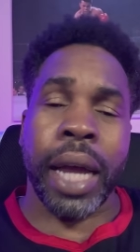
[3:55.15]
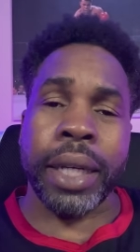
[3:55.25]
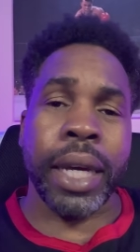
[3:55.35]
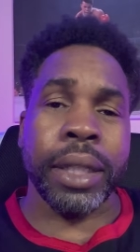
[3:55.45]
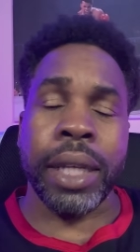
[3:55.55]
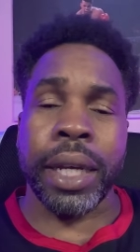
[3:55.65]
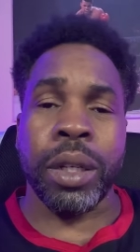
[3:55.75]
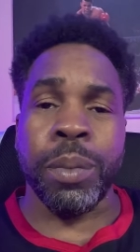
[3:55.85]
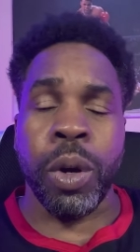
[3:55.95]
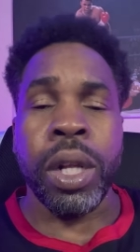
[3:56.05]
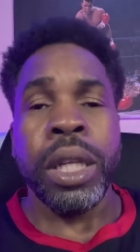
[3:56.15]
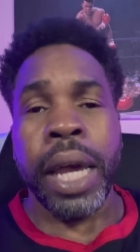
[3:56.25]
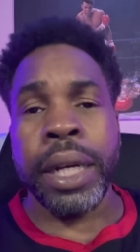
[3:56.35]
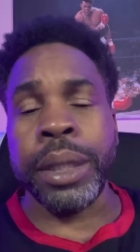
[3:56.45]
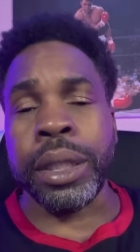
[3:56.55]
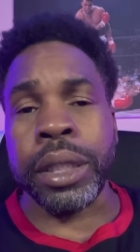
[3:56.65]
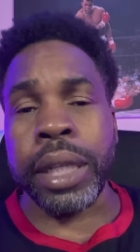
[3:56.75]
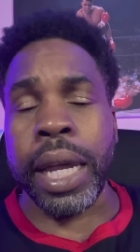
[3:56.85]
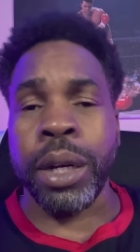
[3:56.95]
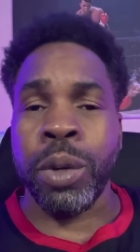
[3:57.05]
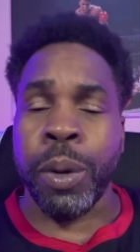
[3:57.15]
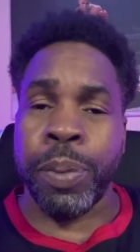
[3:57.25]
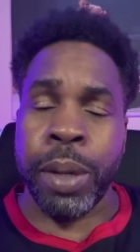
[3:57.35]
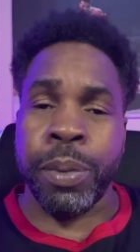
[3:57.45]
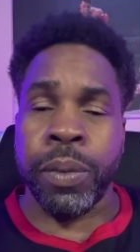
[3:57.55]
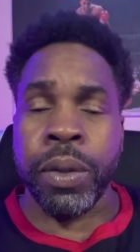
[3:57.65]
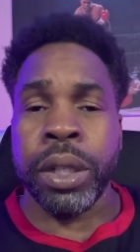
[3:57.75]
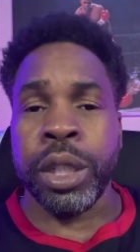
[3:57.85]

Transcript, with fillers: I can't take it no more. And it's the same group of people.